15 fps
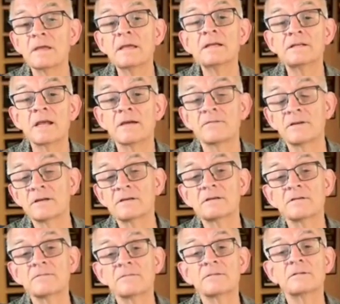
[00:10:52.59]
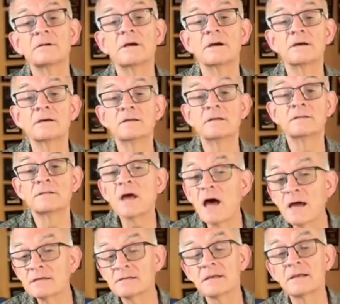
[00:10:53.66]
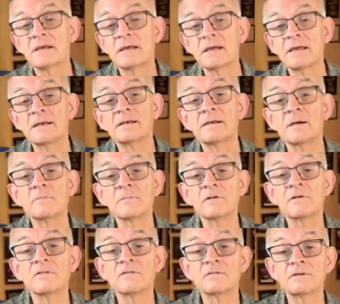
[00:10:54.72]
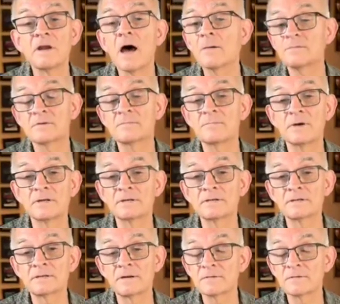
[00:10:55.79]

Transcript: each having a different size and number of knobs and buttons.